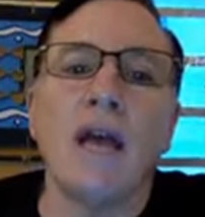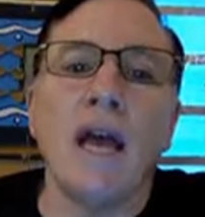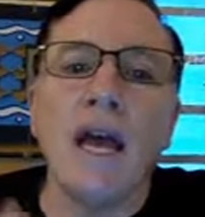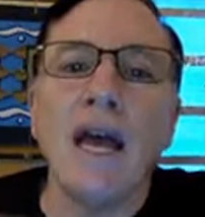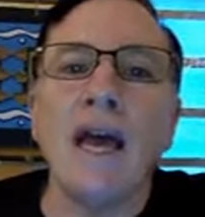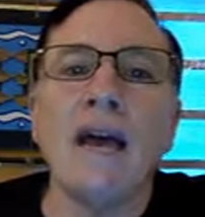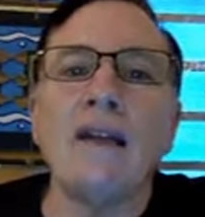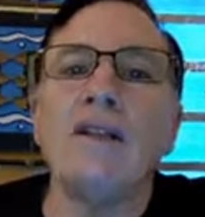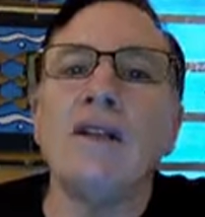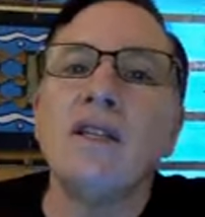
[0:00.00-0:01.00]

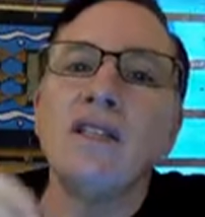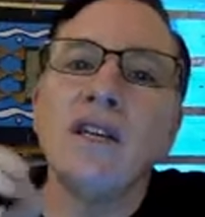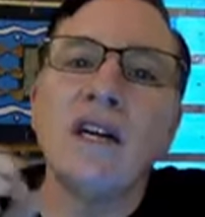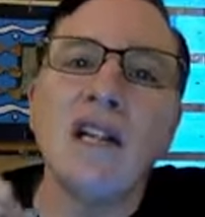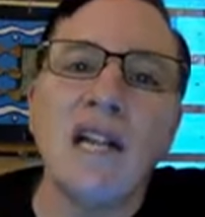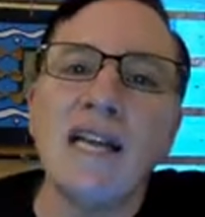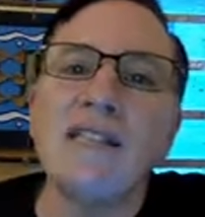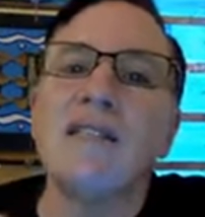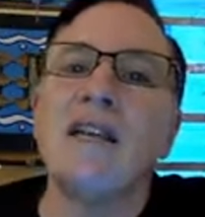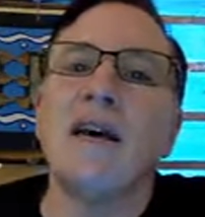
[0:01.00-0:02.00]
and to
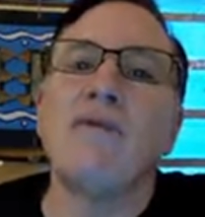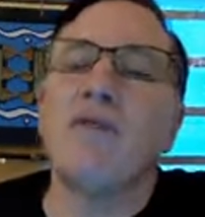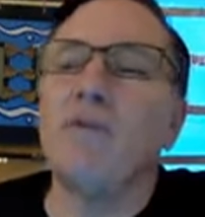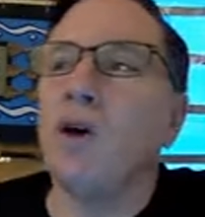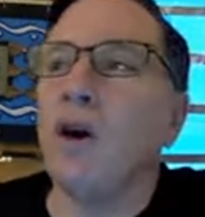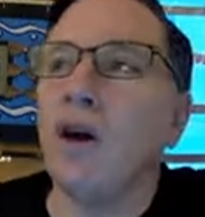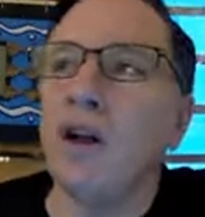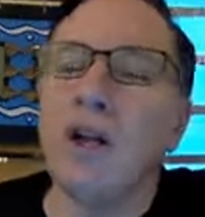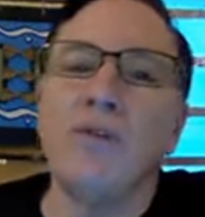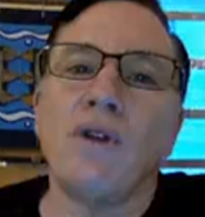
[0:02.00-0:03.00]
cleanse them from
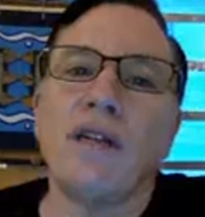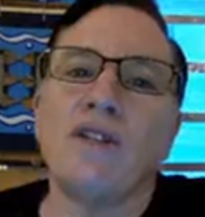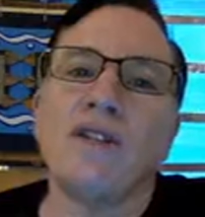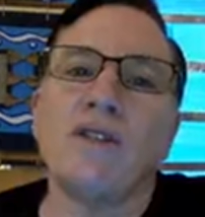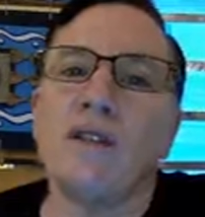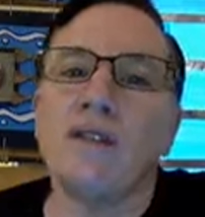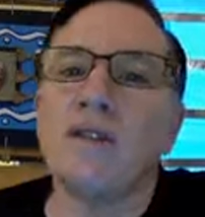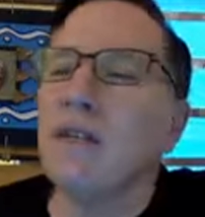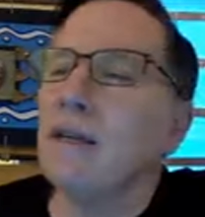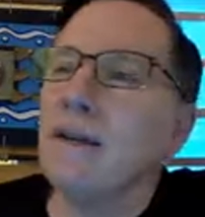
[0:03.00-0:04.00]
all unrighteousness.
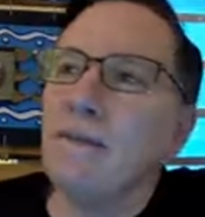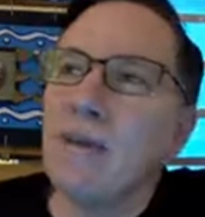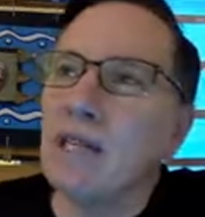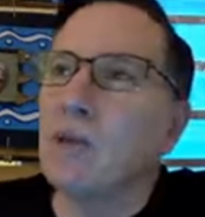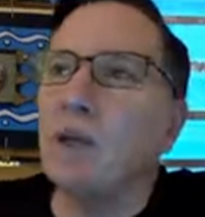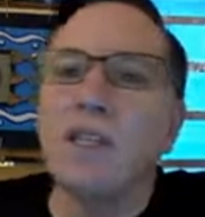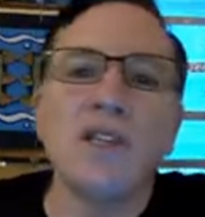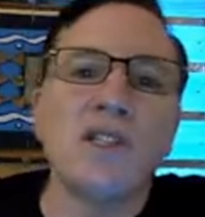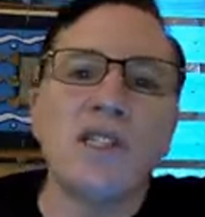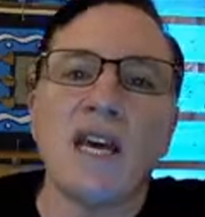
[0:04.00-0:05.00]
That's what
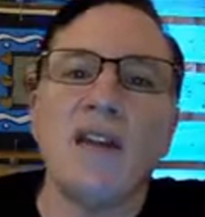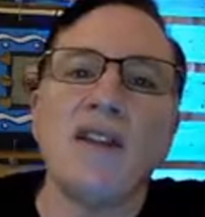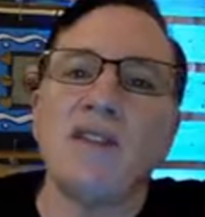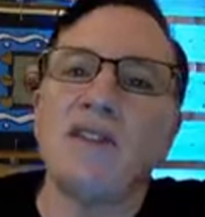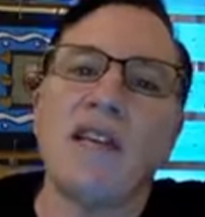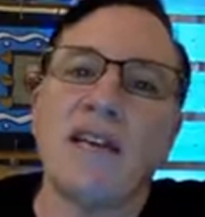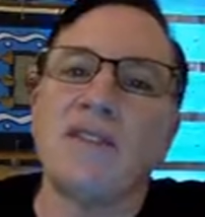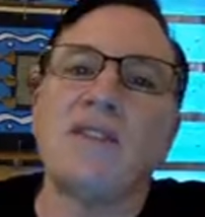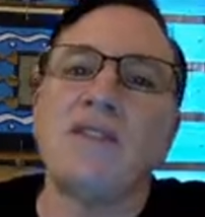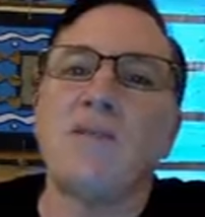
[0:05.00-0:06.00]
this
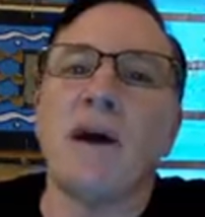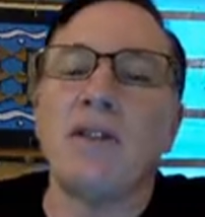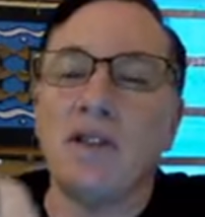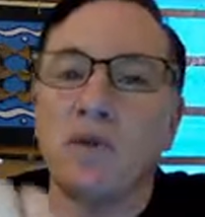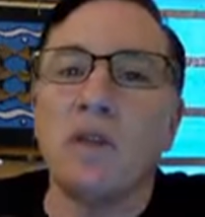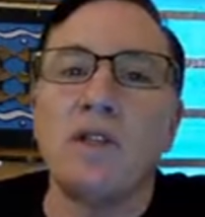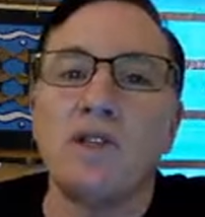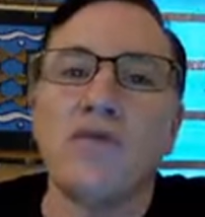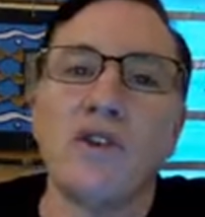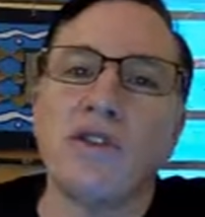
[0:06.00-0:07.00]
text is about. That's what this
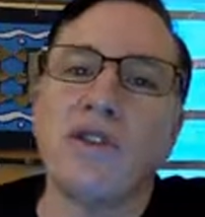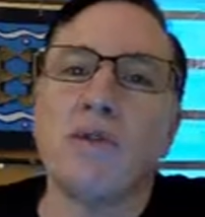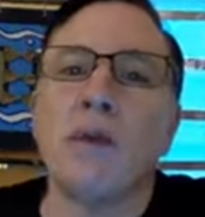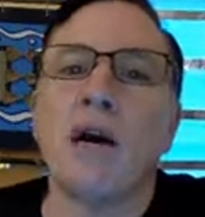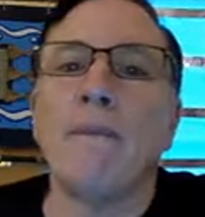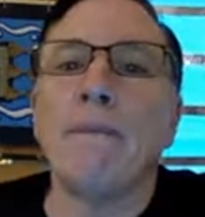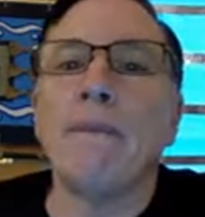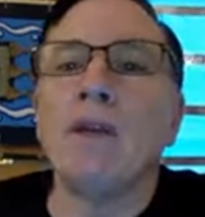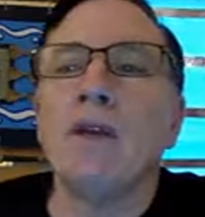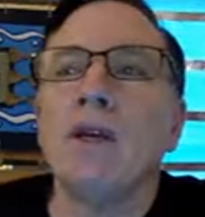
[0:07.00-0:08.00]
verse is about.
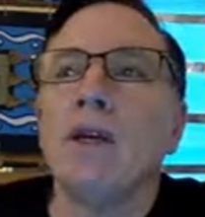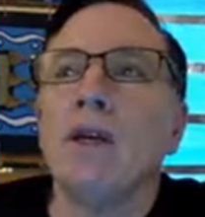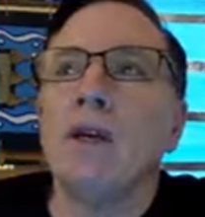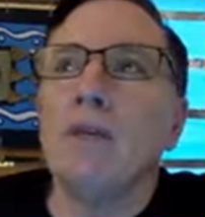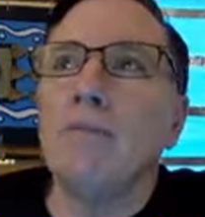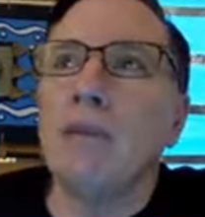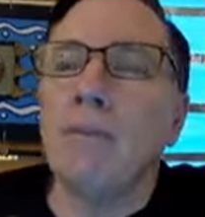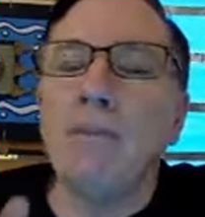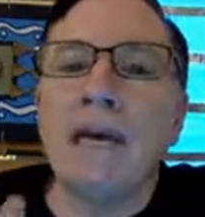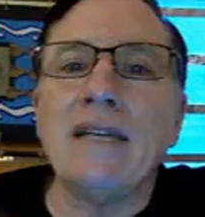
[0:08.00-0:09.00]
But
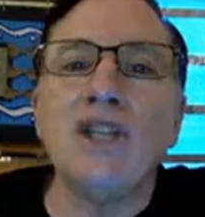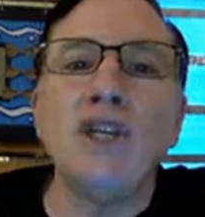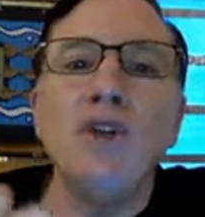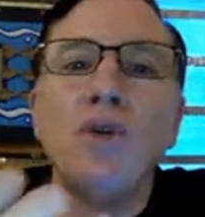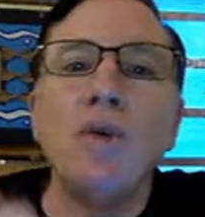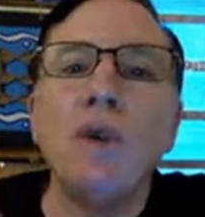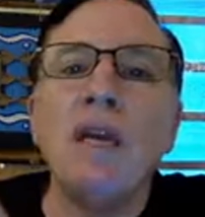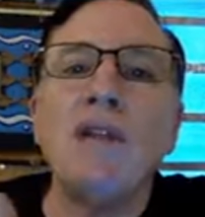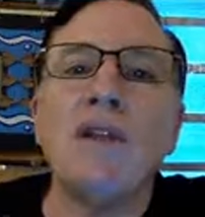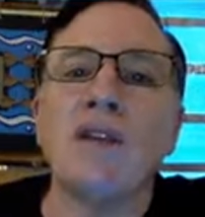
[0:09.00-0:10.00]
imagine you
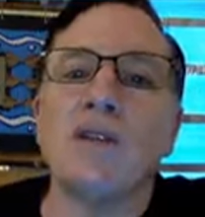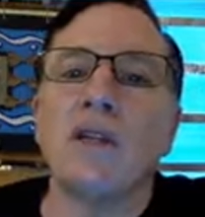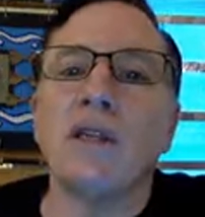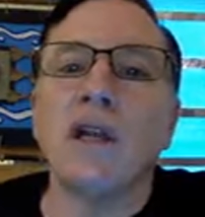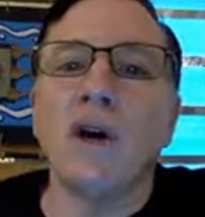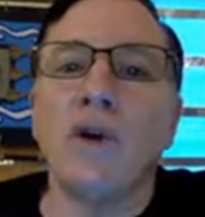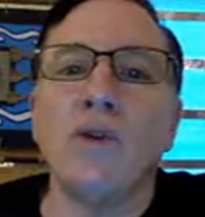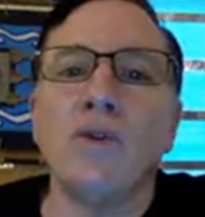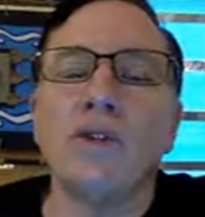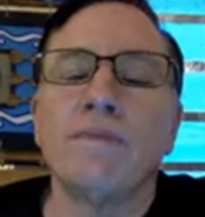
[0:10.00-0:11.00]
read this
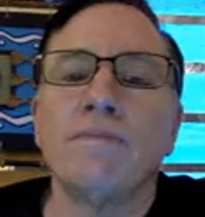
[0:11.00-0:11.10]
alone,